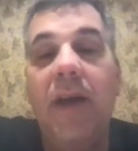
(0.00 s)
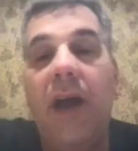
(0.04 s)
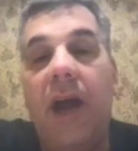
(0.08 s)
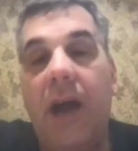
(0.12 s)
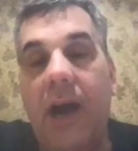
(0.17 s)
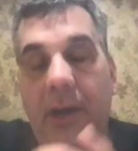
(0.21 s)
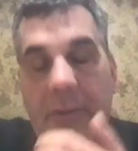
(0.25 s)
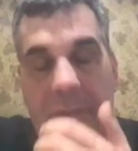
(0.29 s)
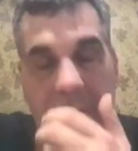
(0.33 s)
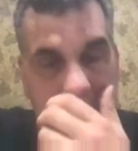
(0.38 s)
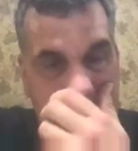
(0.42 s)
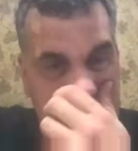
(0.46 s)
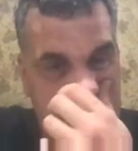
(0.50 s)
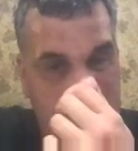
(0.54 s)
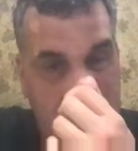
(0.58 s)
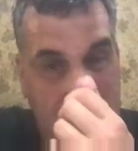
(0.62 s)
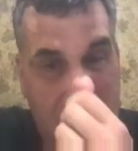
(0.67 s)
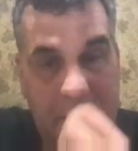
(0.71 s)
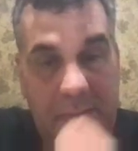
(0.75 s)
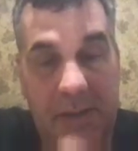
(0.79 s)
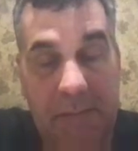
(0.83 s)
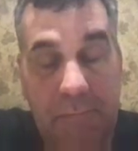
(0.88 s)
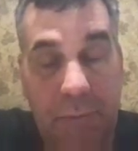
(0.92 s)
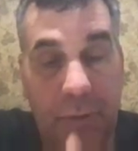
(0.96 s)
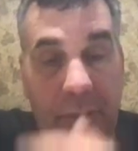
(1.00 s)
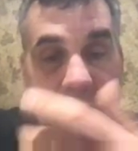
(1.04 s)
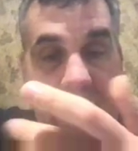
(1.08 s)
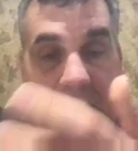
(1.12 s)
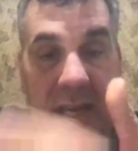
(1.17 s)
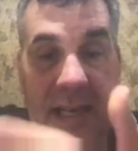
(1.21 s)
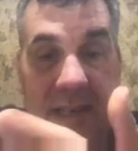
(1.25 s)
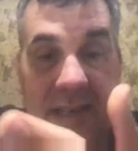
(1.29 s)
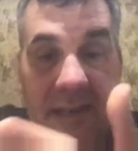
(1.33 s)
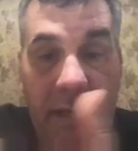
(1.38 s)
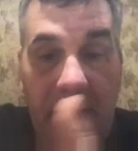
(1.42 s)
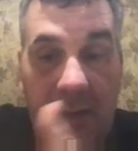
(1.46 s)
Others may be put
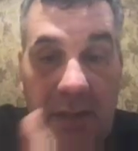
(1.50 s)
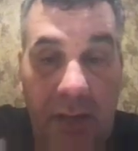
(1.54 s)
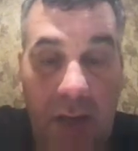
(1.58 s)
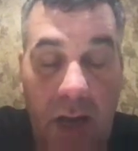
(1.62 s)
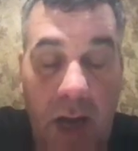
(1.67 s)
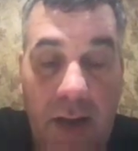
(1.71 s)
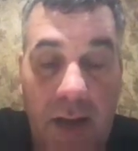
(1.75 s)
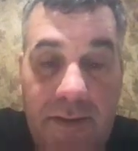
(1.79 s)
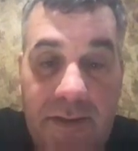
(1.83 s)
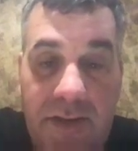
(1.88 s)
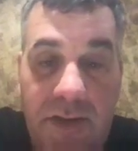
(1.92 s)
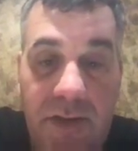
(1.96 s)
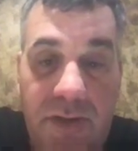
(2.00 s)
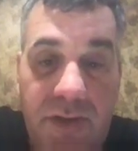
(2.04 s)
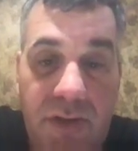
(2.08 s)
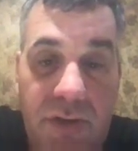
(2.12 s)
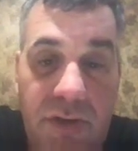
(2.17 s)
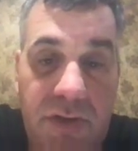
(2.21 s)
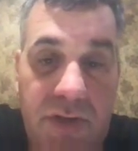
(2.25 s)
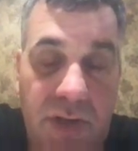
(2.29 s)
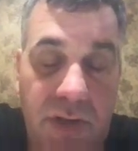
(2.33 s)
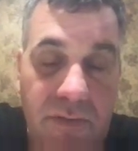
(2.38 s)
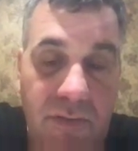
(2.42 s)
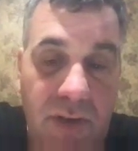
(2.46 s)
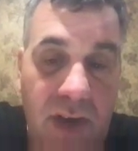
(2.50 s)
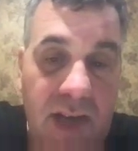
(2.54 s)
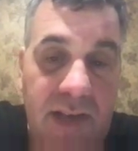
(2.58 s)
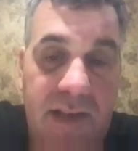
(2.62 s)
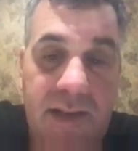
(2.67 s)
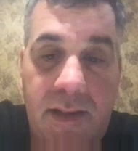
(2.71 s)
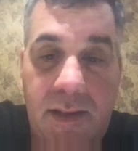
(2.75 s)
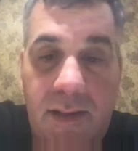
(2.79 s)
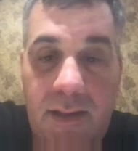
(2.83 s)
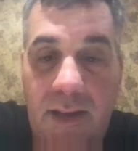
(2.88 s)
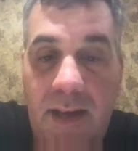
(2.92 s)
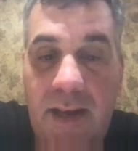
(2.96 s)
into the Constitution,
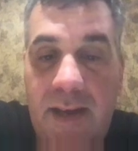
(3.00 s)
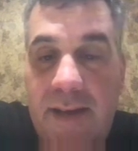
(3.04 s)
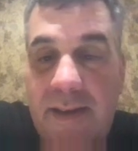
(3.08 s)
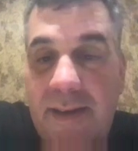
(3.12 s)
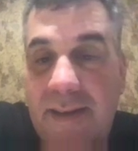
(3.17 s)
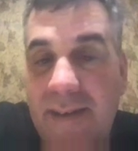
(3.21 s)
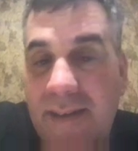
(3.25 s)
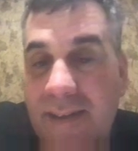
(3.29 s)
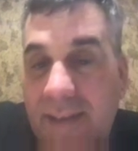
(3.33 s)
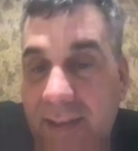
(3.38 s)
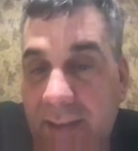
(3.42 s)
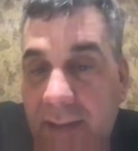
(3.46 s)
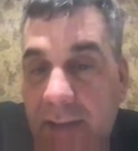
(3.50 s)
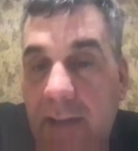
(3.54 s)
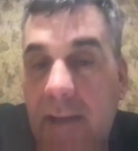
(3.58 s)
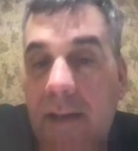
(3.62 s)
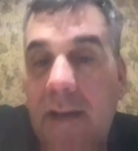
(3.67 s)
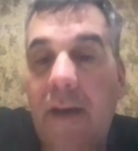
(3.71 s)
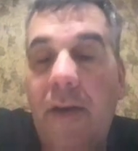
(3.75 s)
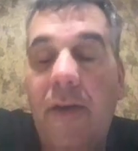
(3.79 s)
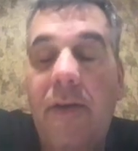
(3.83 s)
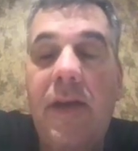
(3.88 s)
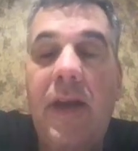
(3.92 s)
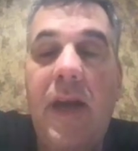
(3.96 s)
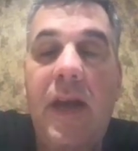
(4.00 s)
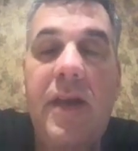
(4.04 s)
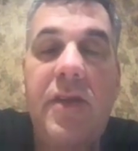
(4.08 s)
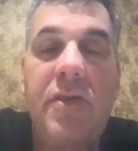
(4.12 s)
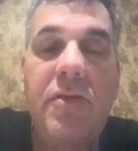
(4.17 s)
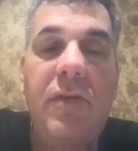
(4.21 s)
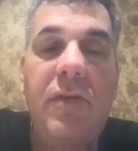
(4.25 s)
right? Okay, you